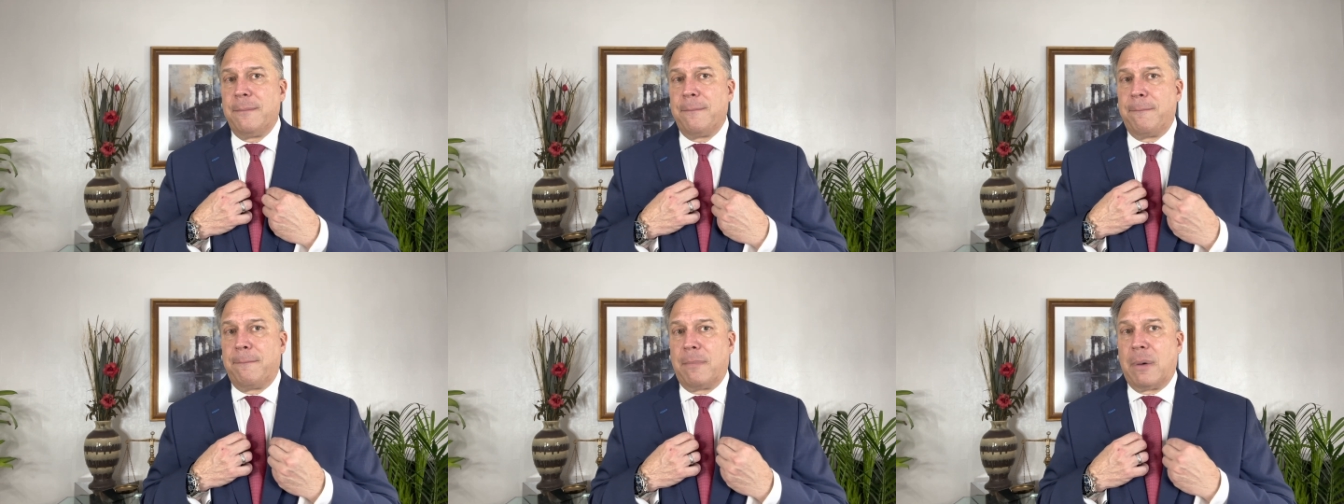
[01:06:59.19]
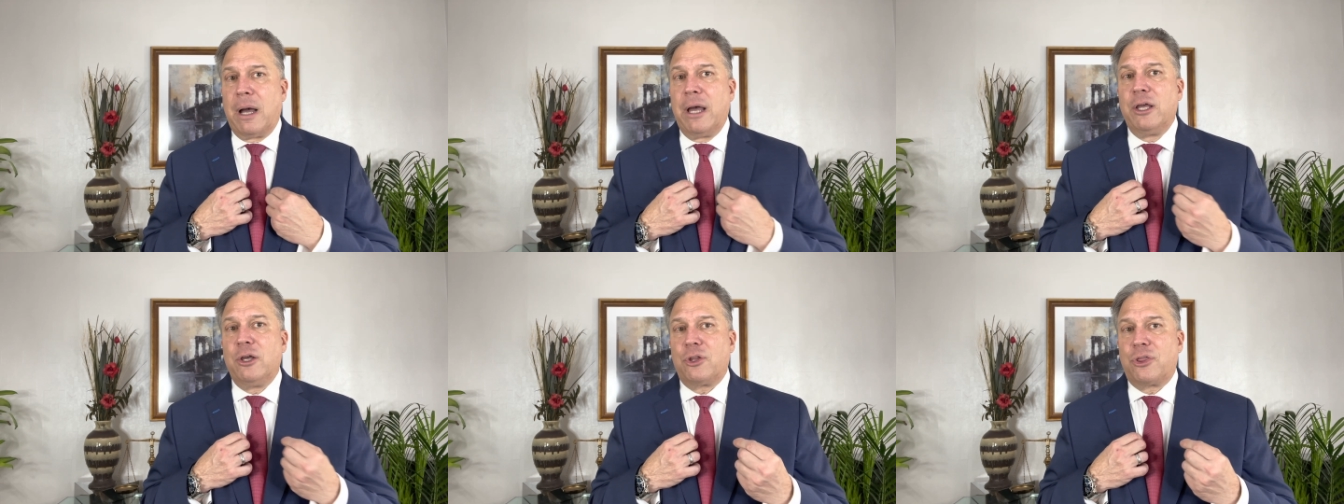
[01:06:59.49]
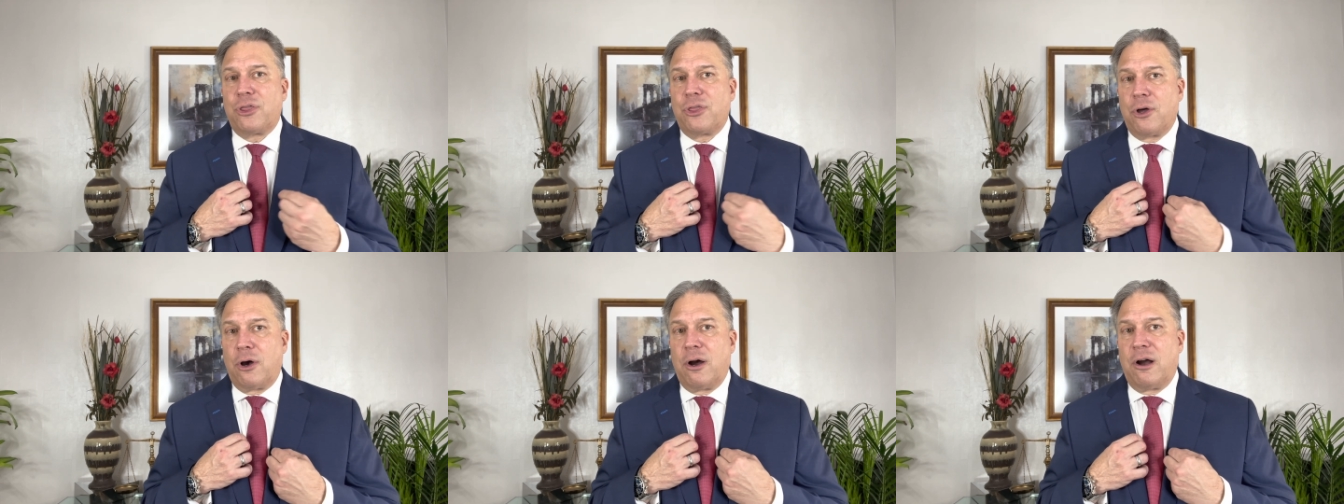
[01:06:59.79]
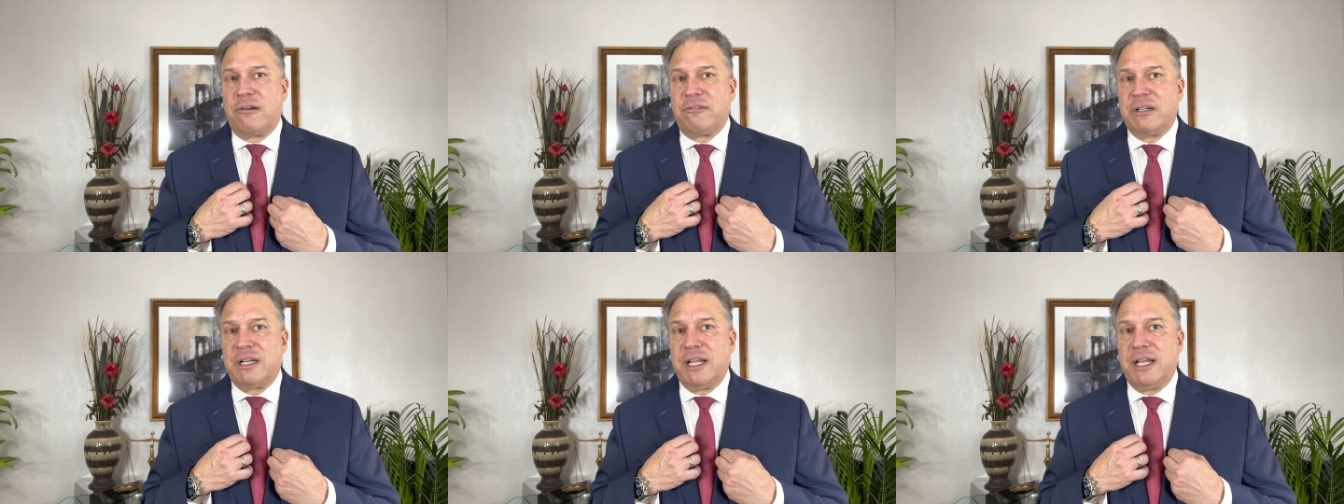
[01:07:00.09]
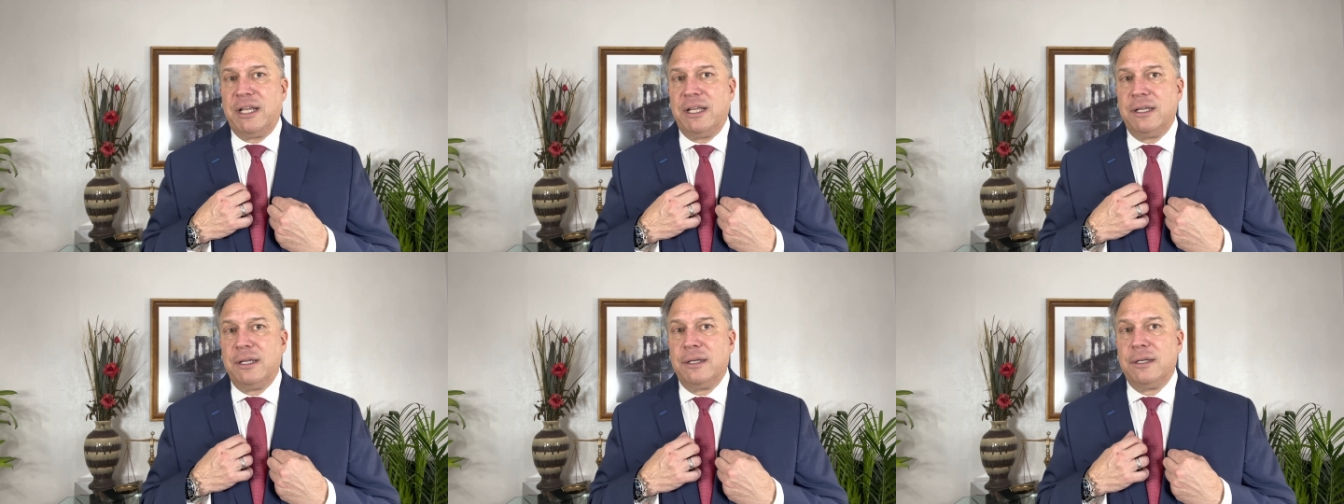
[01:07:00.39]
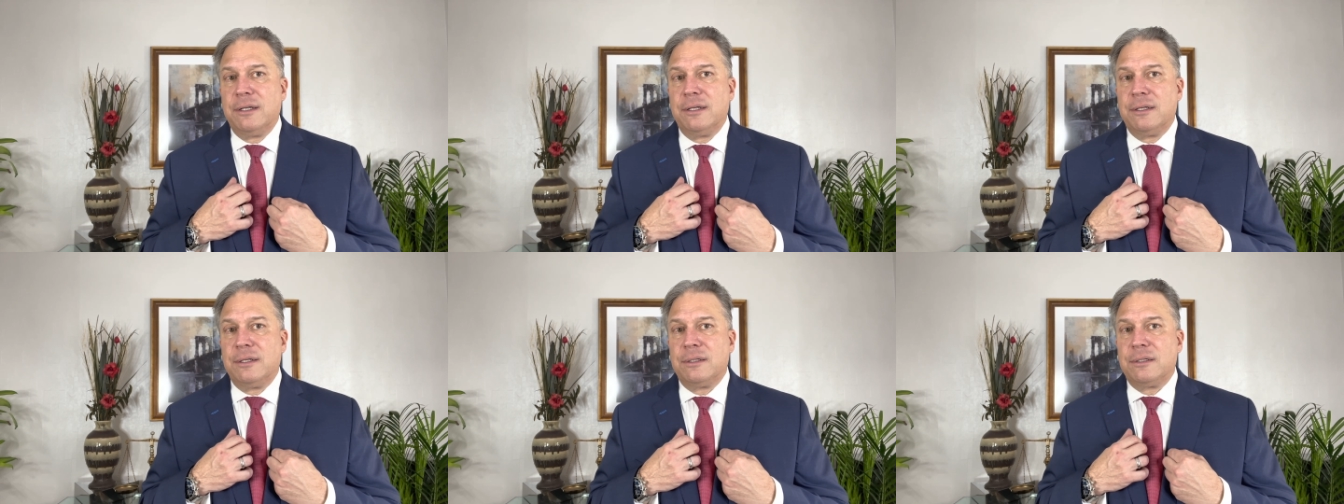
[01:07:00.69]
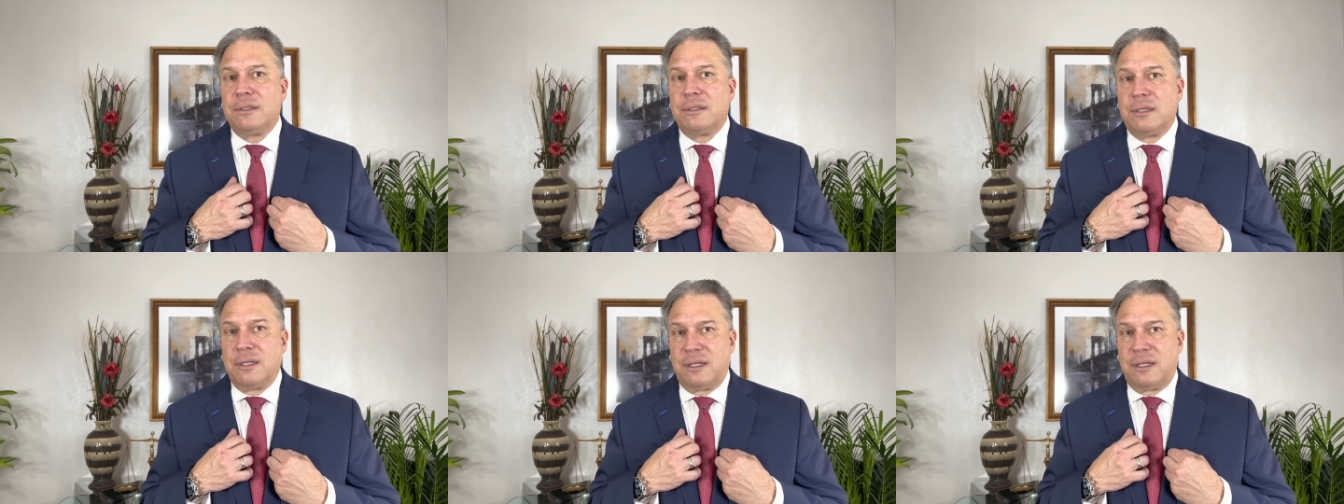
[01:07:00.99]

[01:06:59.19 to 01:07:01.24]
my authority to